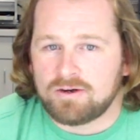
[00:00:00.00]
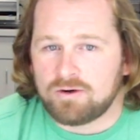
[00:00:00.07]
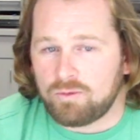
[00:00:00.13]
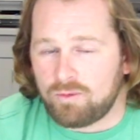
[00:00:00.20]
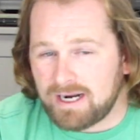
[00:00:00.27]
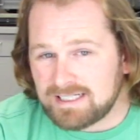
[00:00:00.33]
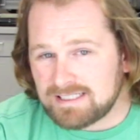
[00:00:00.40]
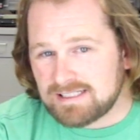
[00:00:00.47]

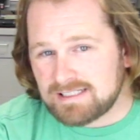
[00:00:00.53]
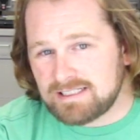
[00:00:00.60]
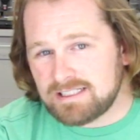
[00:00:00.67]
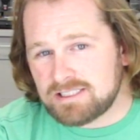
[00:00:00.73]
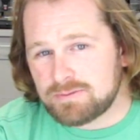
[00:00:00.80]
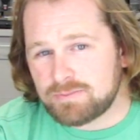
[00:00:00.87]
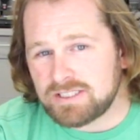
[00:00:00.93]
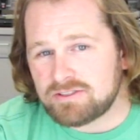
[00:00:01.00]
Why does it
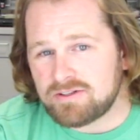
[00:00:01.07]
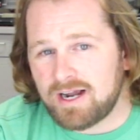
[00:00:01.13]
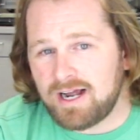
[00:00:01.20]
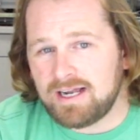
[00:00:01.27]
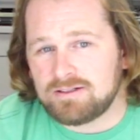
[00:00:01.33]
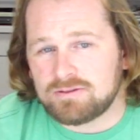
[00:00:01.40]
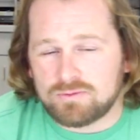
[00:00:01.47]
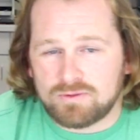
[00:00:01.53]
need to be
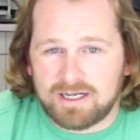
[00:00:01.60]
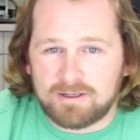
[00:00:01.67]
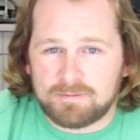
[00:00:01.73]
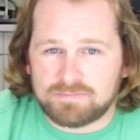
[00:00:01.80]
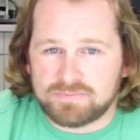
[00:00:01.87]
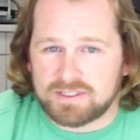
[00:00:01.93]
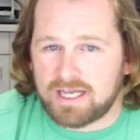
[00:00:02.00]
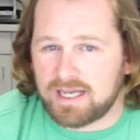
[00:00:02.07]
dry?
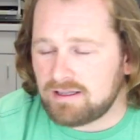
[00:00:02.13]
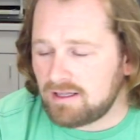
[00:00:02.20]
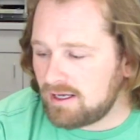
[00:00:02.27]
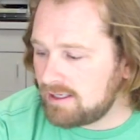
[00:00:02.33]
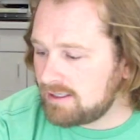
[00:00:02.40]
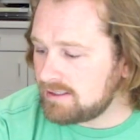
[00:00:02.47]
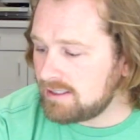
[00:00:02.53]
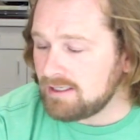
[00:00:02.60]
Well,
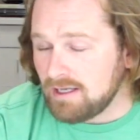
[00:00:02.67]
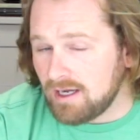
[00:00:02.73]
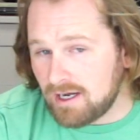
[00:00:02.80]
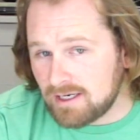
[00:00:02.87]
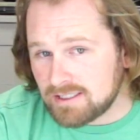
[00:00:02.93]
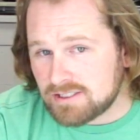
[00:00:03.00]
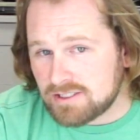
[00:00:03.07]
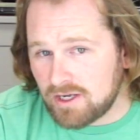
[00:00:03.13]
nylon
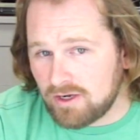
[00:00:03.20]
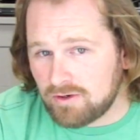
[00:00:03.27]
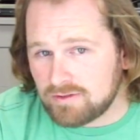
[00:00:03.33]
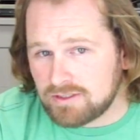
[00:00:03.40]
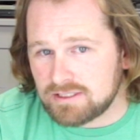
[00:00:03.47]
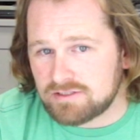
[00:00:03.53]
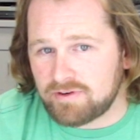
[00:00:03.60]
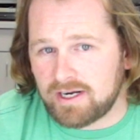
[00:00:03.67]
on its
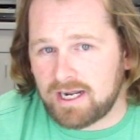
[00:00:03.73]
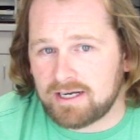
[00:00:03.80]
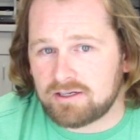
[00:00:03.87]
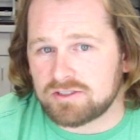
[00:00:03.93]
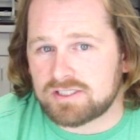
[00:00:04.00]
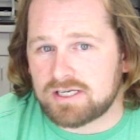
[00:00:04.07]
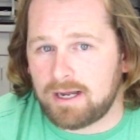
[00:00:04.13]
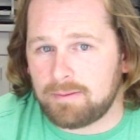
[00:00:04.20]
own is very
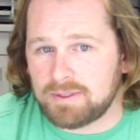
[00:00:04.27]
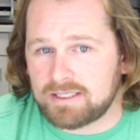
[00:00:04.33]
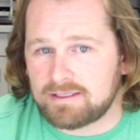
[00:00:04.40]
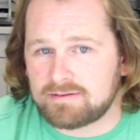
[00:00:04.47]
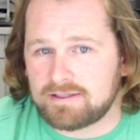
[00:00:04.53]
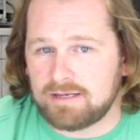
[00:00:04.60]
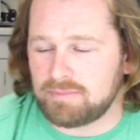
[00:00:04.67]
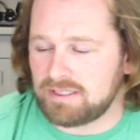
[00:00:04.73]
hygroscopic.
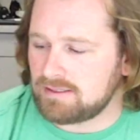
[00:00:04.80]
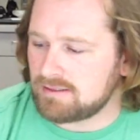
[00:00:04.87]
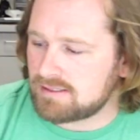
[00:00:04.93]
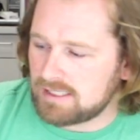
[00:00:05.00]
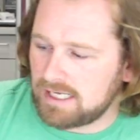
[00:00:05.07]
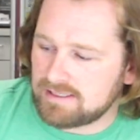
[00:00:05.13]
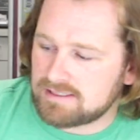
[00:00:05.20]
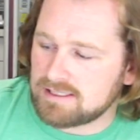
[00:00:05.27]
That
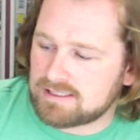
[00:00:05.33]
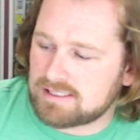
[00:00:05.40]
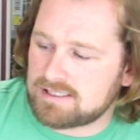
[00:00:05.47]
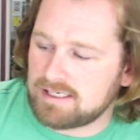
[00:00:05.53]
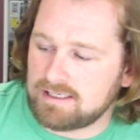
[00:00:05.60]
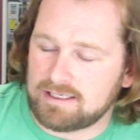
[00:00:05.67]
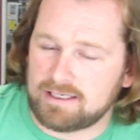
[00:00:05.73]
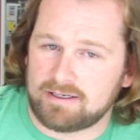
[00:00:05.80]
means as it's
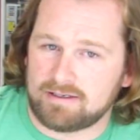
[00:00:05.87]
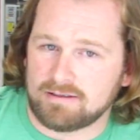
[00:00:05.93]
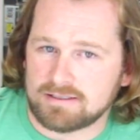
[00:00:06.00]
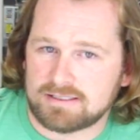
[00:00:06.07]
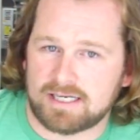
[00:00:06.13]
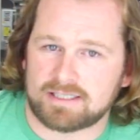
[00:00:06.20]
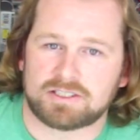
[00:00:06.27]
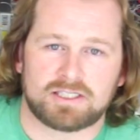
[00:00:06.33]
sitting here,
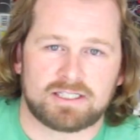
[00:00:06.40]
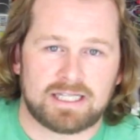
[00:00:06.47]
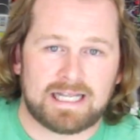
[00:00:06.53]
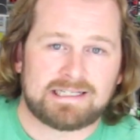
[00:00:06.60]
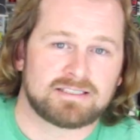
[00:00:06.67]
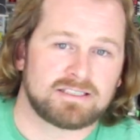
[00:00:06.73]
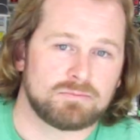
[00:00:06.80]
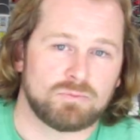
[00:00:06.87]
it's actually
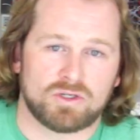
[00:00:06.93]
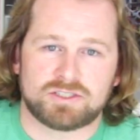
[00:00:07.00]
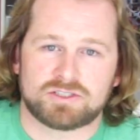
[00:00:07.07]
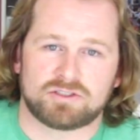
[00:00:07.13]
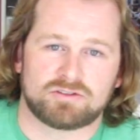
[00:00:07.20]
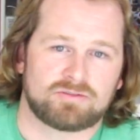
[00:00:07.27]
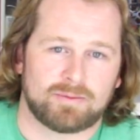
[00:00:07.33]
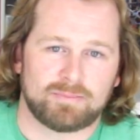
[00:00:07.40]
collecting
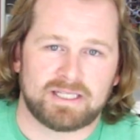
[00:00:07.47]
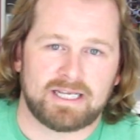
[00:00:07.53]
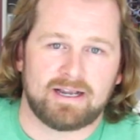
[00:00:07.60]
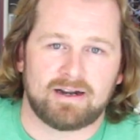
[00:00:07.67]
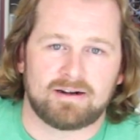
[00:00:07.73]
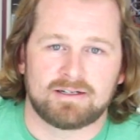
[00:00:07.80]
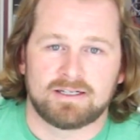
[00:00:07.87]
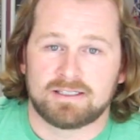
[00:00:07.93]
moisture from the
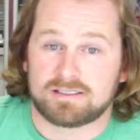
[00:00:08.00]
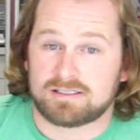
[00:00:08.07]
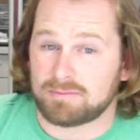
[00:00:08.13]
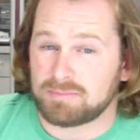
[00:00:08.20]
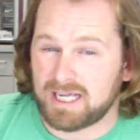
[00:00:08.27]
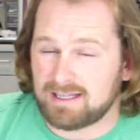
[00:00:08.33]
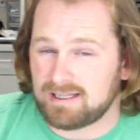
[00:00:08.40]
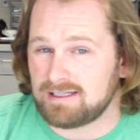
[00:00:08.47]
air.
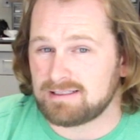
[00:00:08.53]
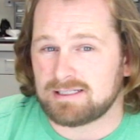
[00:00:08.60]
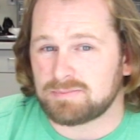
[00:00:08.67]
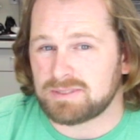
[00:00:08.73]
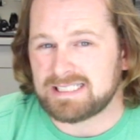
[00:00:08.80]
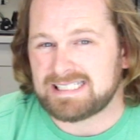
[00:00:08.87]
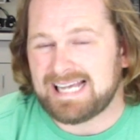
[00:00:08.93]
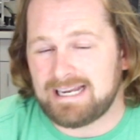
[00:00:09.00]
Some nylons, up
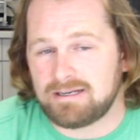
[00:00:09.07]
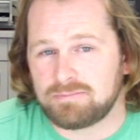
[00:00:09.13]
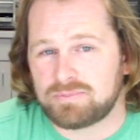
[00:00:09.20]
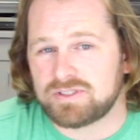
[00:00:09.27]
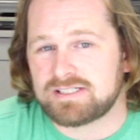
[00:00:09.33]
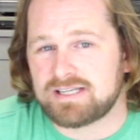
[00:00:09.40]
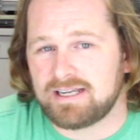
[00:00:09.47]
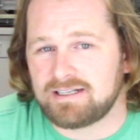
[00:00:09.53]
to
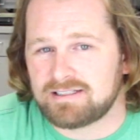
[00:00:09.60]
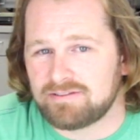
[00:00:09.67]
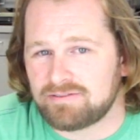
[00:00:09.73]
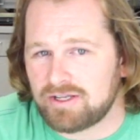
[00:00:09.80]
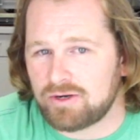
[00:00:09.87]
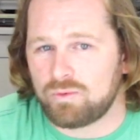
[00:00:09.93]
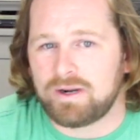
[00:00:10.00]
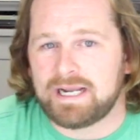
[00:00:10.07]
10% of
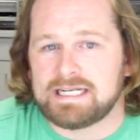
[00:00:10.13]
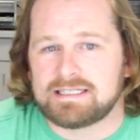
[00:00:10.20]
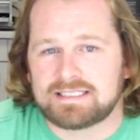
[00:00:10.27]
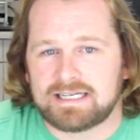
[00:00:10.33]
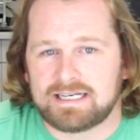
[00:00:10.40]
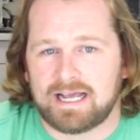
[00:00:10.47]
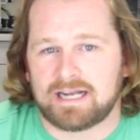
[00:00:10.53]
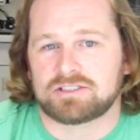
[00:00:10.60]
their weight,
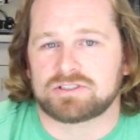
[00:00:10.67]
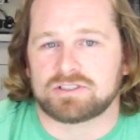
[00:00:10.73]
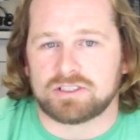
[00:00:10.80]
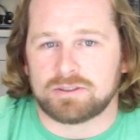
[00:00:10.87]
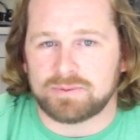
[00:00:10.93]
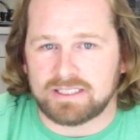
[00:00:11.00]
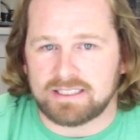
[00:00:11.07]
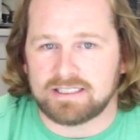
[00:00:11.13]
can
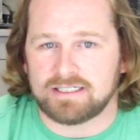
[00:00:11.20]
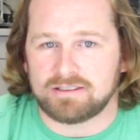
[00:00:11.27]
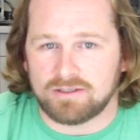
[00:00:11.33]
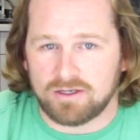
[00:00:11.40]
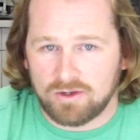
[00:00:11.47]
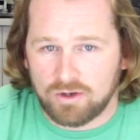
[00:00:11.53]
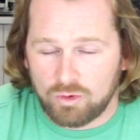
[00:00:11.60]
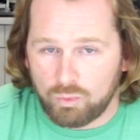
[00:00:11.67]
actually be
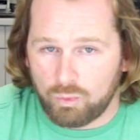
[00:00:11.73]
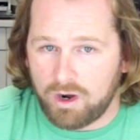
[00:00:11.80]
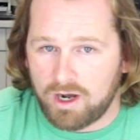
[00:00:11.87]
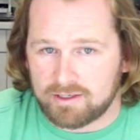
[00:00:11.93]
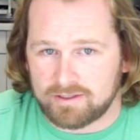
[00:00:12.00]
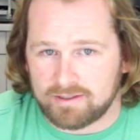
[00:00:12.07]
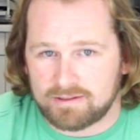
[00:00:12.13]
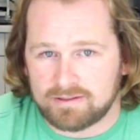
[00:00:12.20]
in
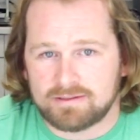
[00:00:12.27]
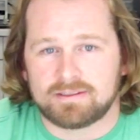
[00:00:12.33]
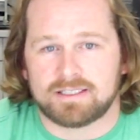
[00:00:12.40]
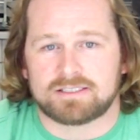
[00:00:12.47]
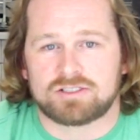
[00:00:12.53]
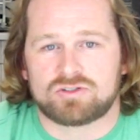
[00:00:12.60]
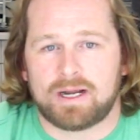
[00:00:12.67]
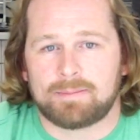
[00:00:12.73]
water
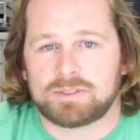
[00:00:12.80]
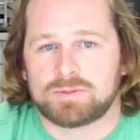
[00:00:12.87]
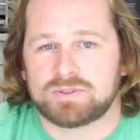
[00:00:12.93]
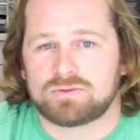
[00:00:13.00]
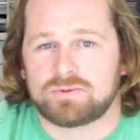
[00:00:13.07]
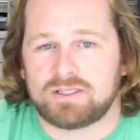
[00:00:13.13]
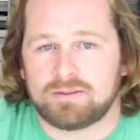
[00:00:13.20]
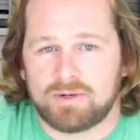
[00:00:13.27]
that's trapped
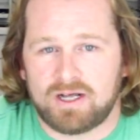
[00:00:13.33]
between the